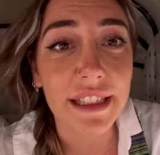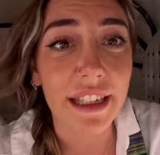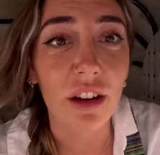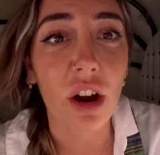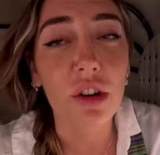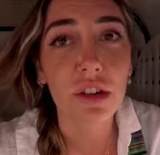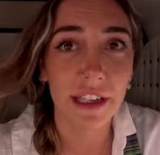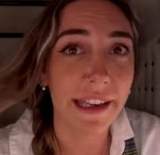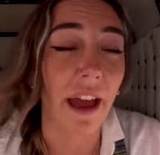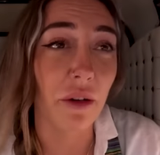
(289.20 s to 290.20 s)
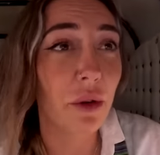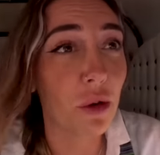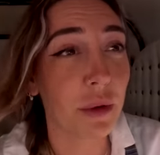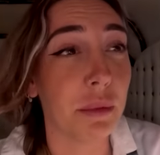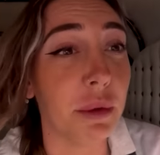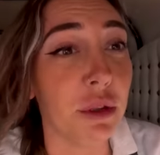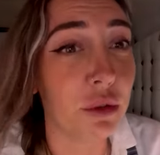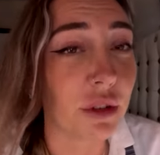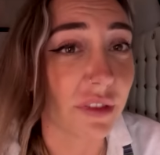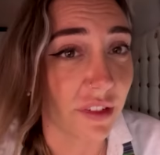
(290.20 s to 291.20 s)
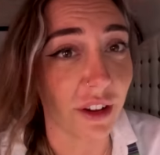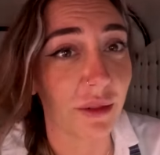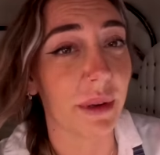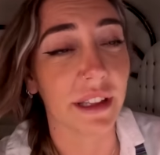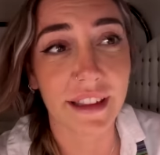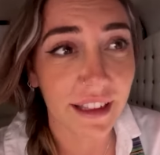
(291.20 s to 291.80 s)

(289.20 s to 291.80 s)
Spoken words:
Here are narrow but beautiful, but